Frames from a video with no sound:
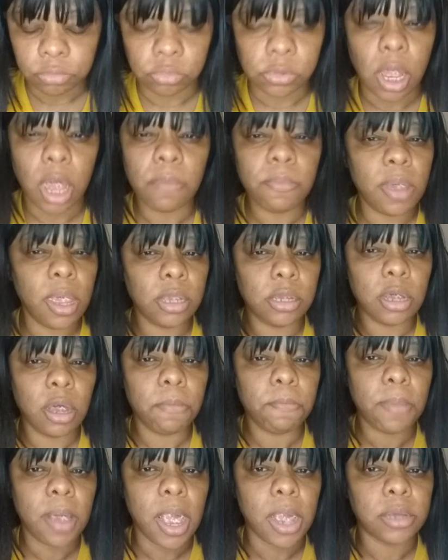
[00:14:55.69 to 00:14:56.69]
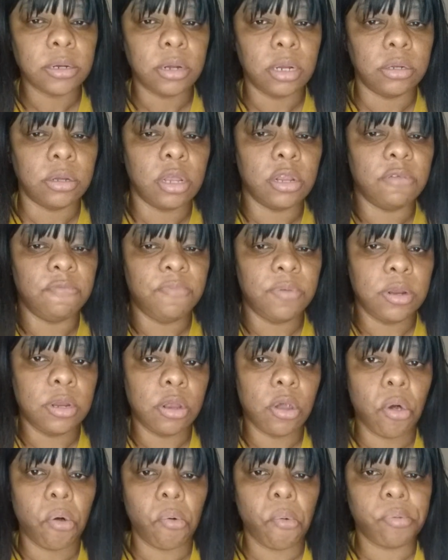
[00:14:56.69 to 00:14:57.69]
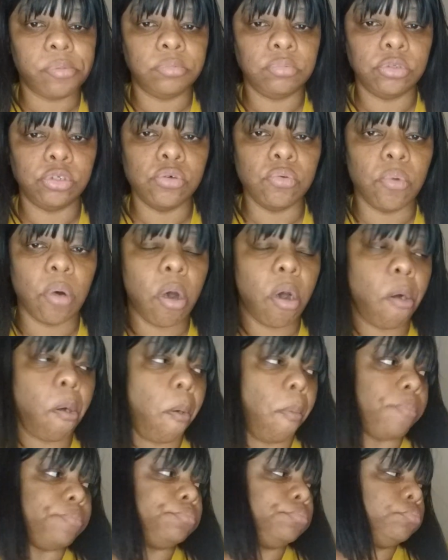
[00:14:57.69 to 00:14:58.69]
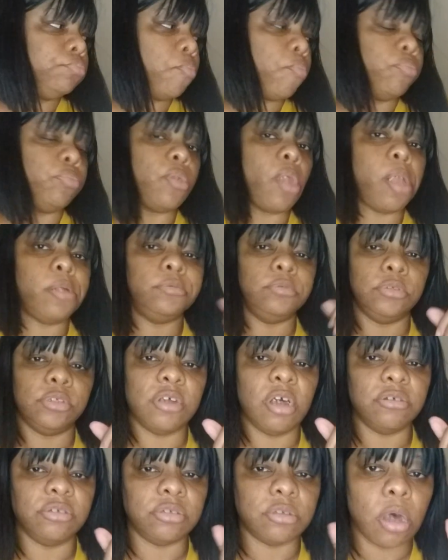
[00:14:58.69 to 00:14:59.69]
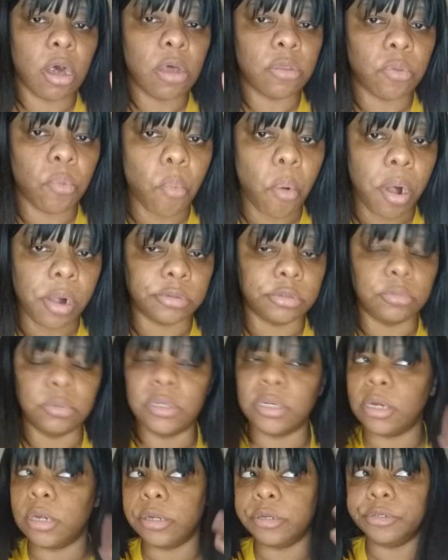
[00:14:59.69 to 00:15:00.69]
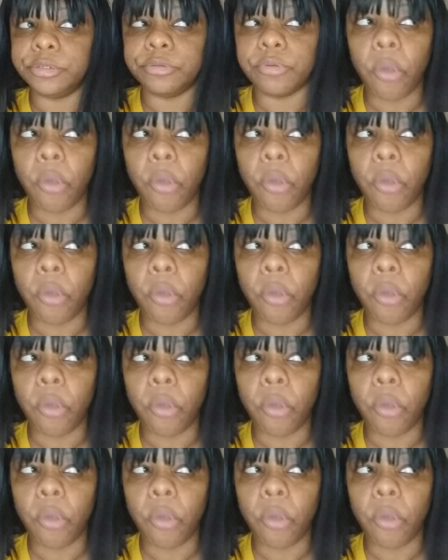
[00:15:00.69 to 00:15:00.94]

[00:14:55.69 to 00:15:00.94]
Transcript: I may come back in another video to um test the other ones because